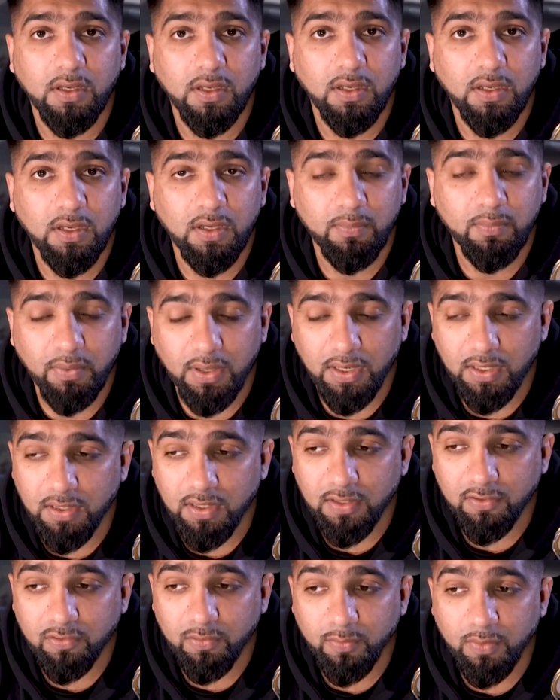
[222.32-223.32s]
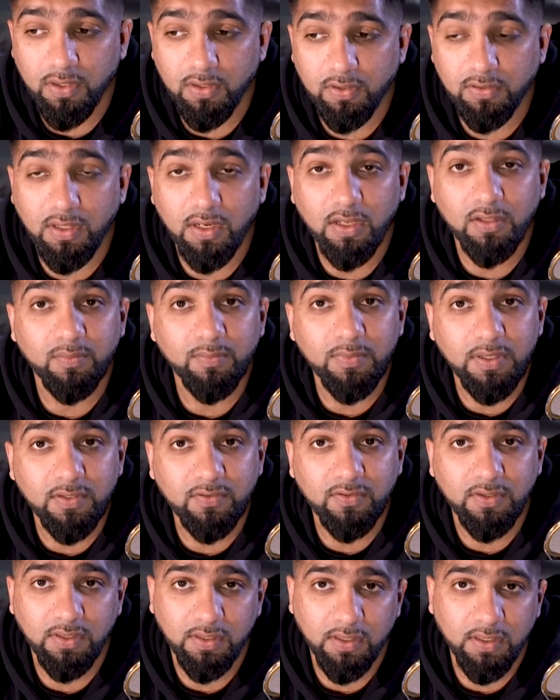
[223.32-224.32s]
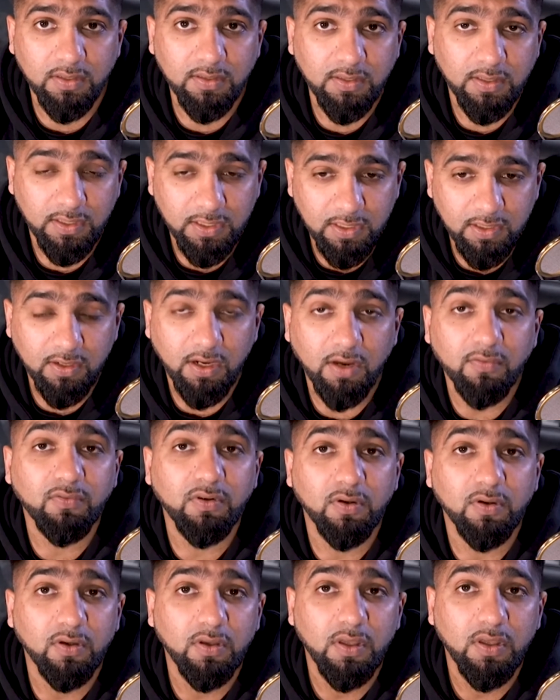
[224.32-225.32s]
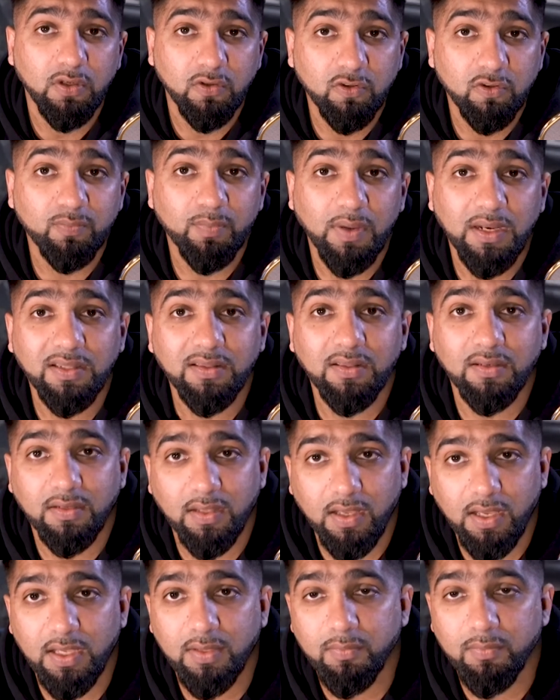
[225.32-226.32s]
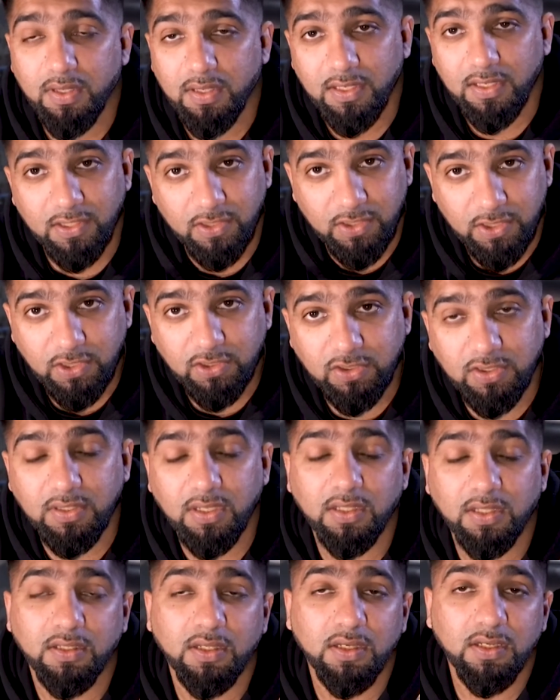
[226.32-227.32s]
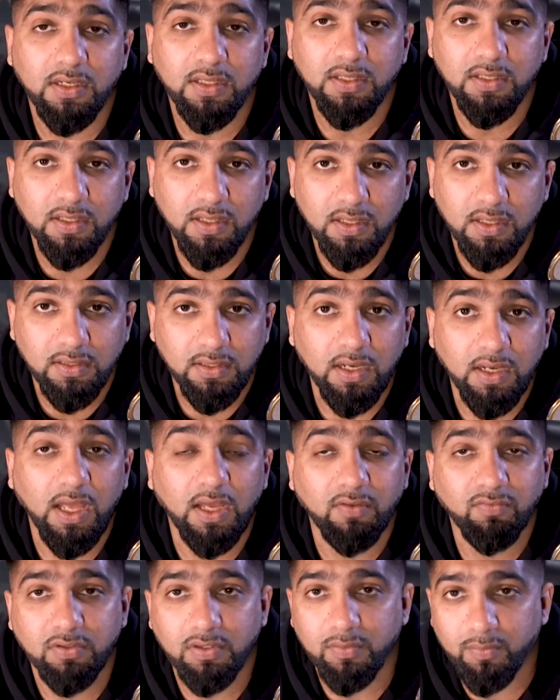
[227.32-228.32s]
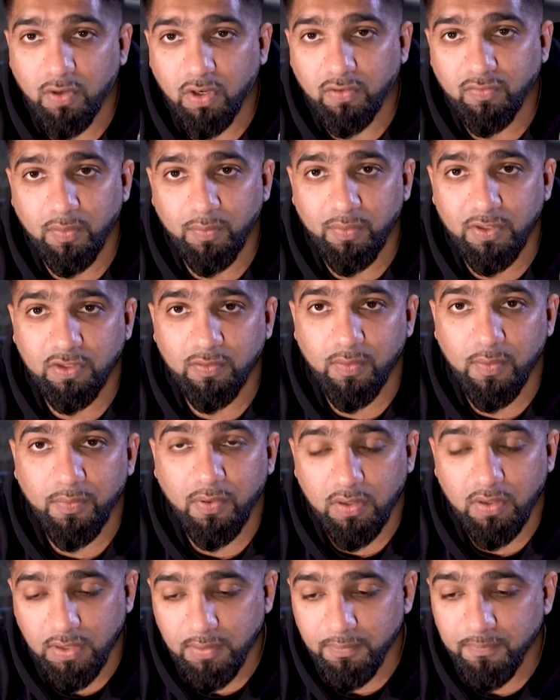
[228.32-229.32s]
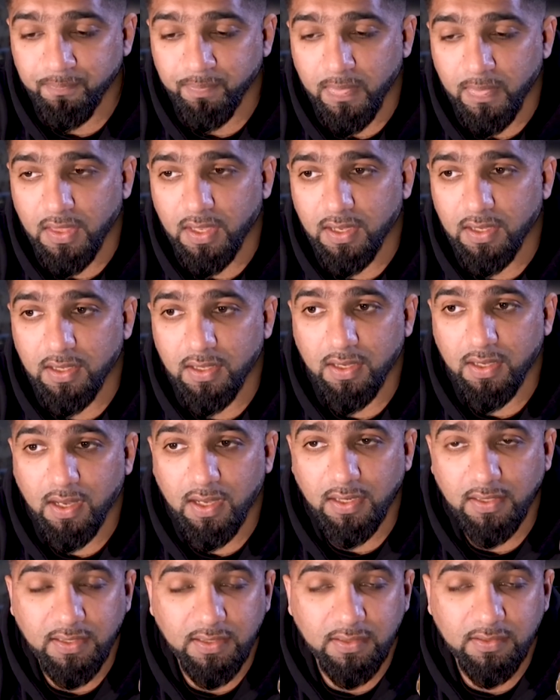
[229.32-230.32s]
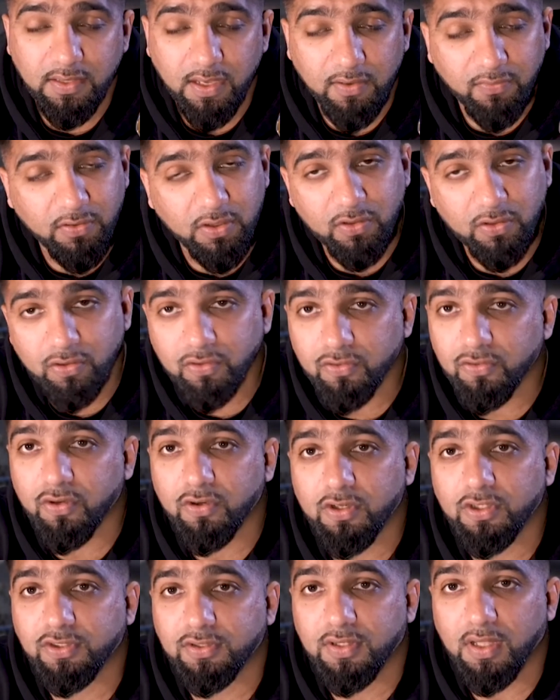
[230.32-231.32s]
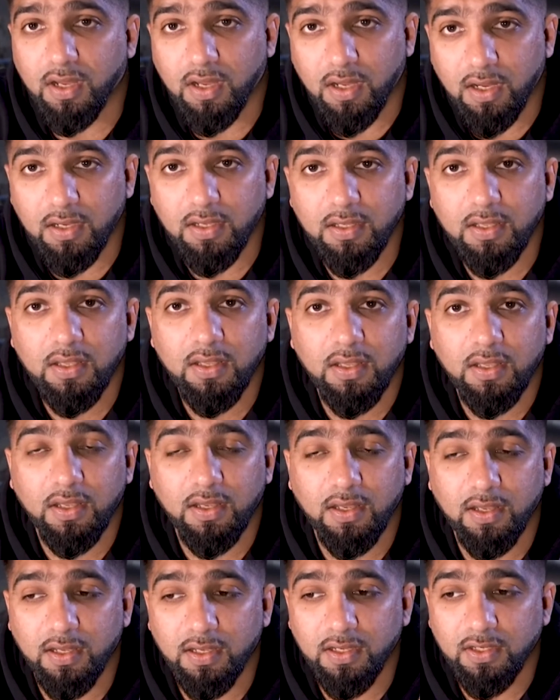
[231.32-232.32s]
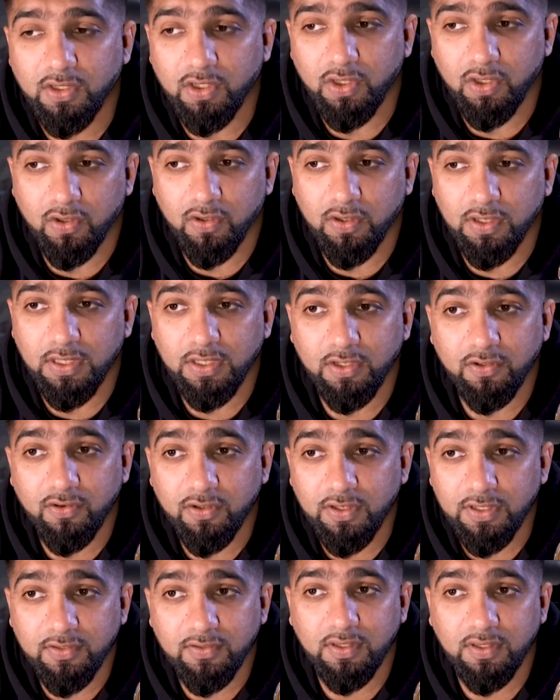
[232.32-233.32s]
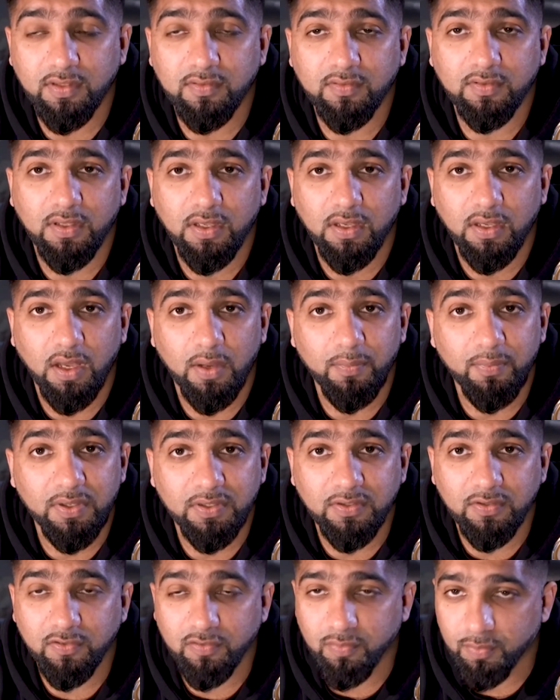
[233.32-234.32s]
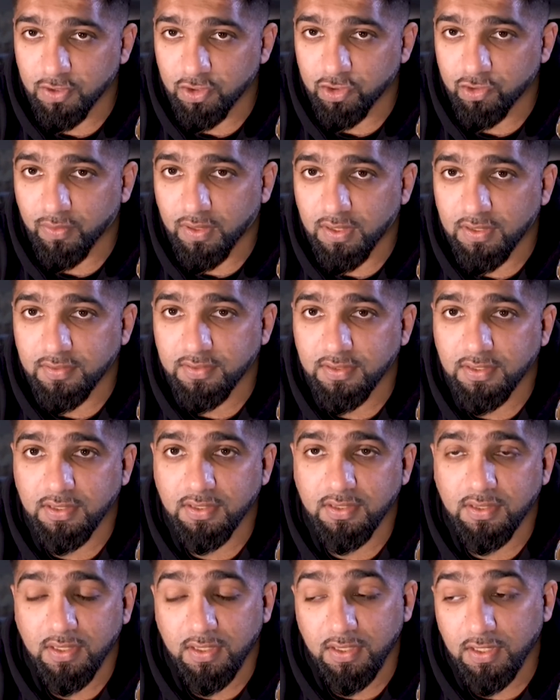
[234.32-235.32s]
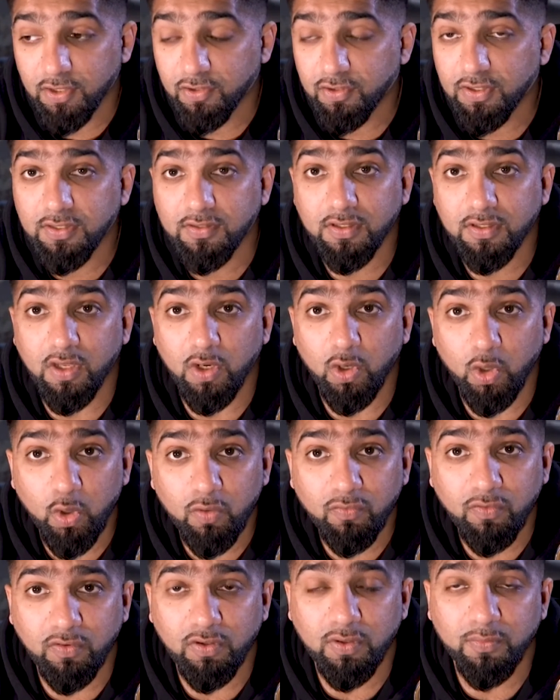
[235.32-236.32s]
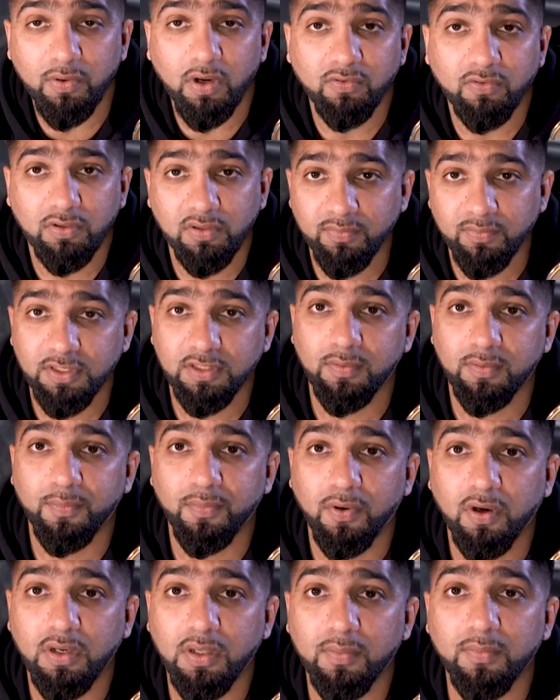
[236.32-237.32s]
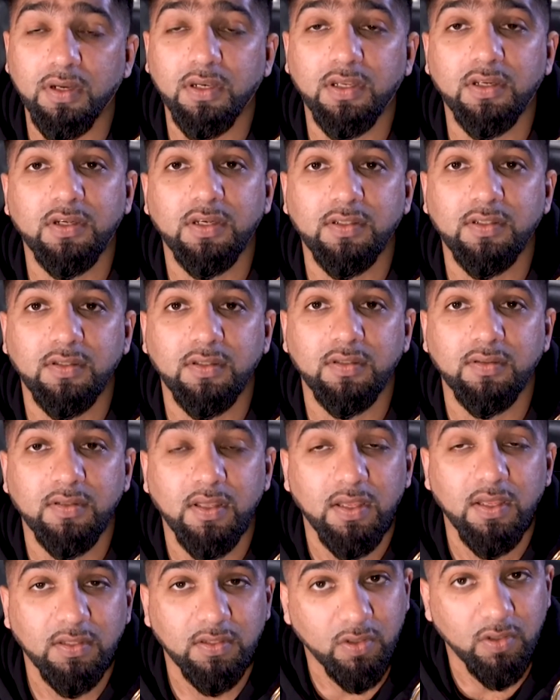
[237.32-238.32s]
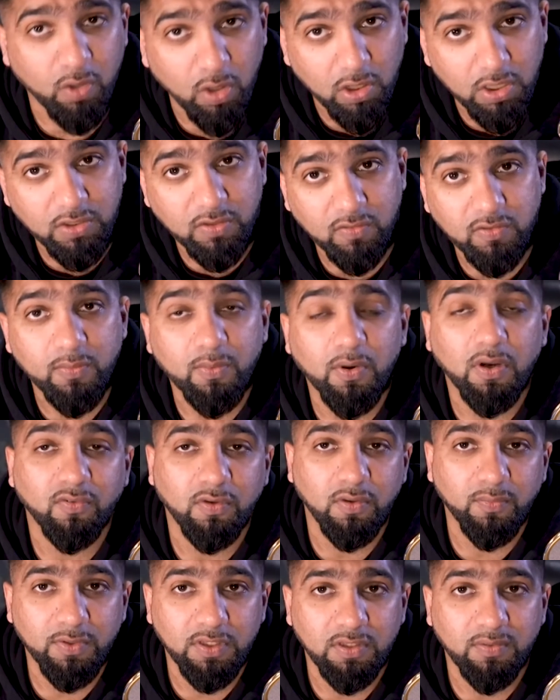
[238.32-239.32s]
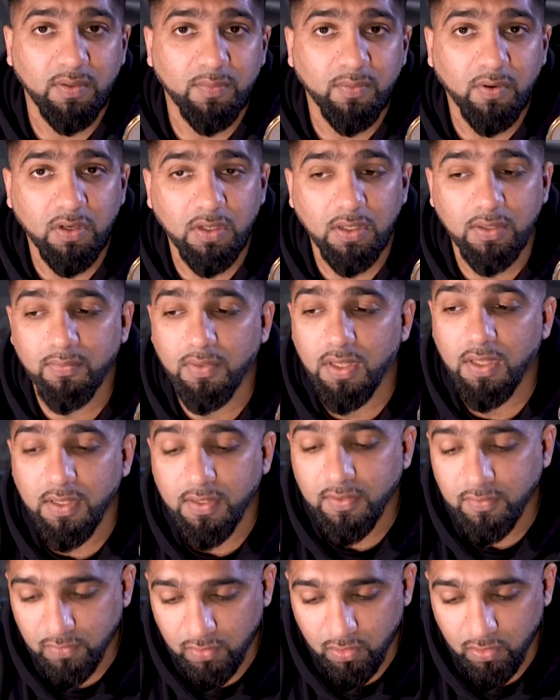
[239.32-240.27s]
by Allah subhanahu wa ta'ala's mercy in the hereafter to spending the time in teaching and learning the life of the Prophet, peace be upon him. And it definitely does nourish the heart. It increases a person's spirituality, increases the love of the Prophet, peace be upon him, and increases the knowledge of the Prophet, peace be upon him.